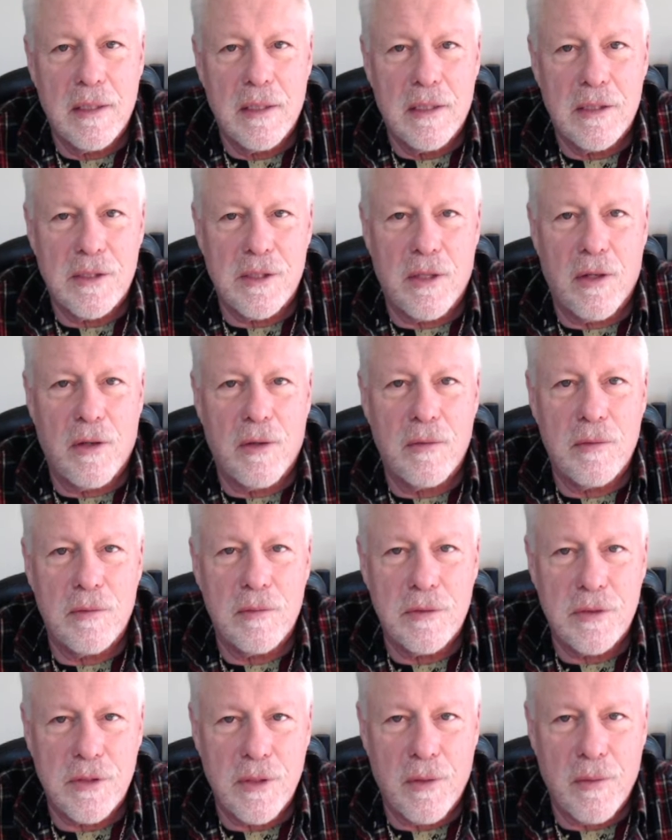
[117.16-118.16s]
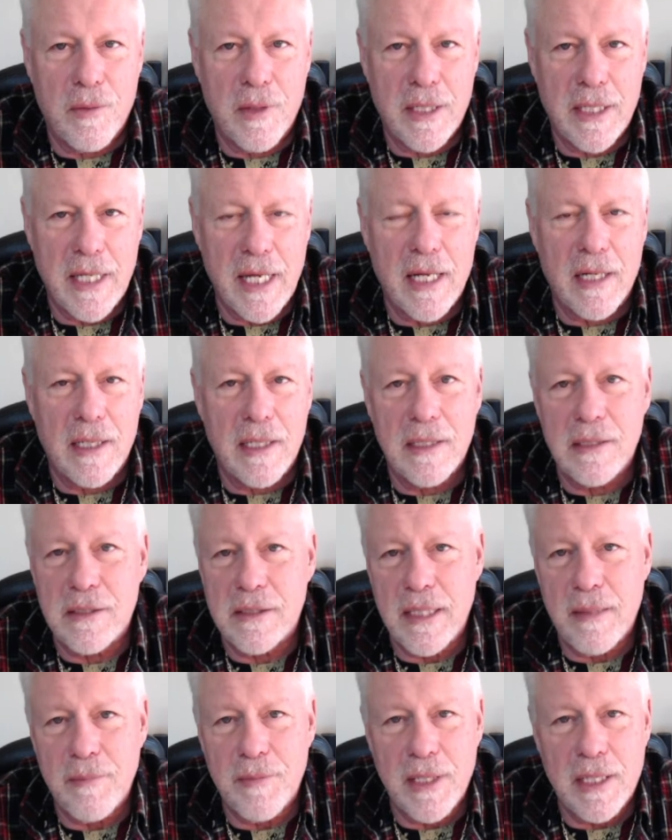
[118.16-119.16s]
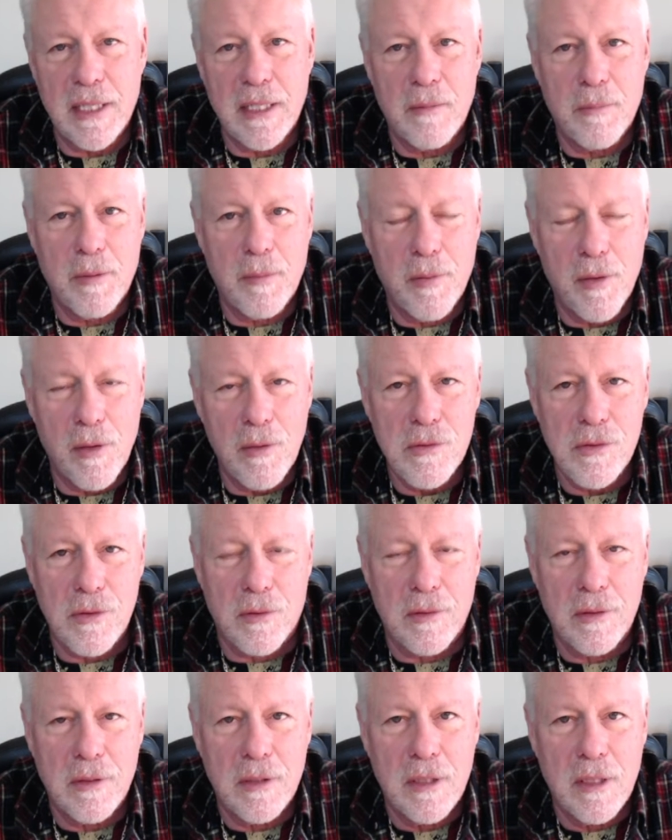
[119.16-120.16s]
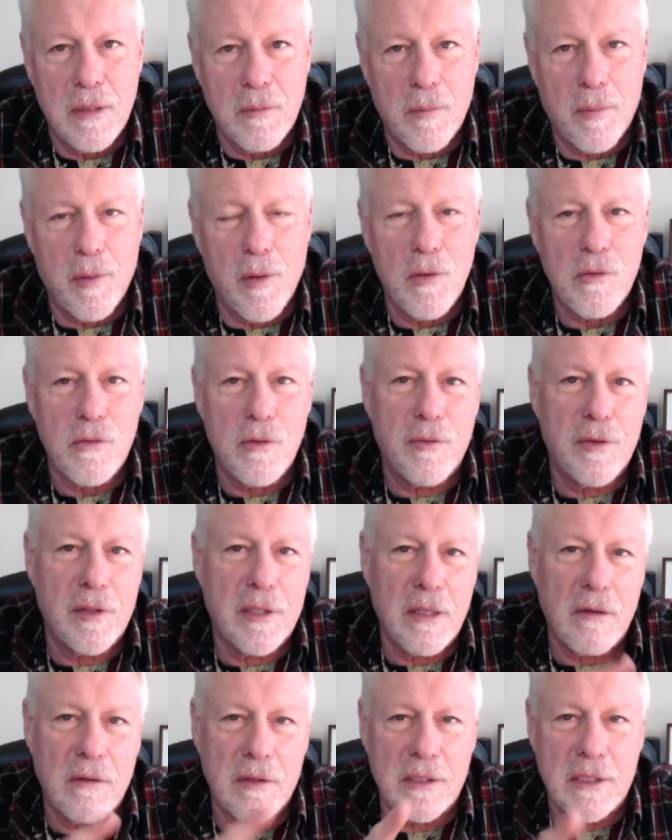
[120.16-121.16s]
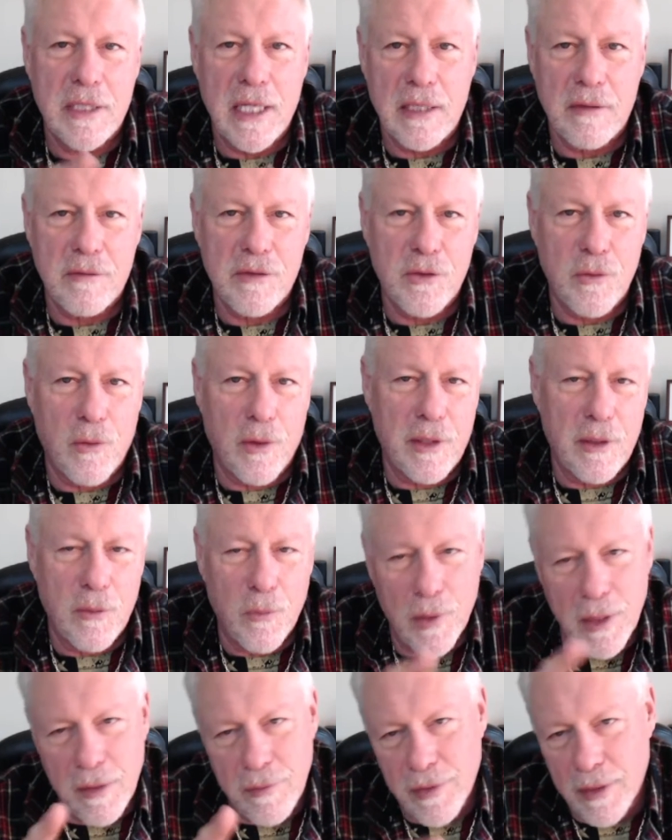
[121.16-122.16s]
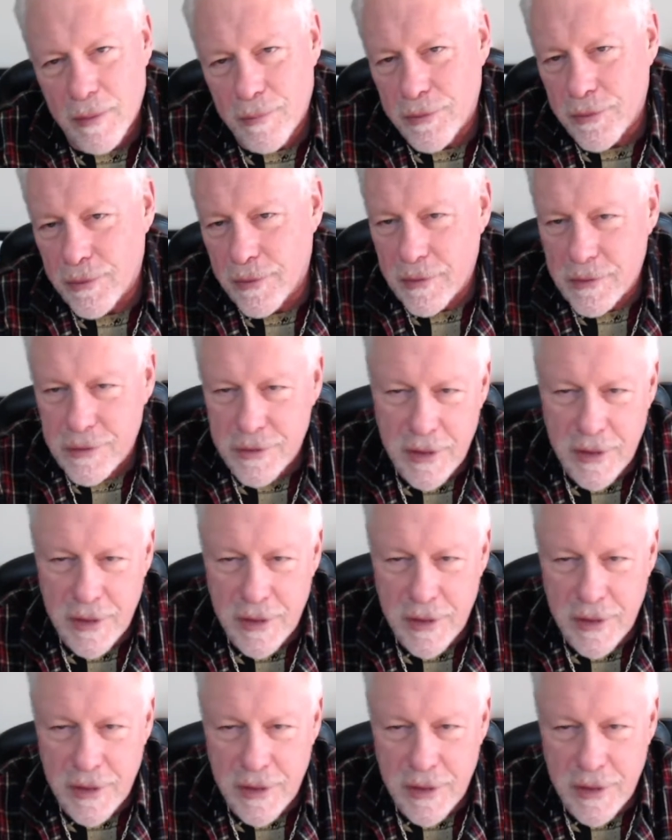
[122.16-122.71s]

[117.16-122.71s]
So again, and same thing in a proposal. Proposal, if you tell a detective story and you weave them through this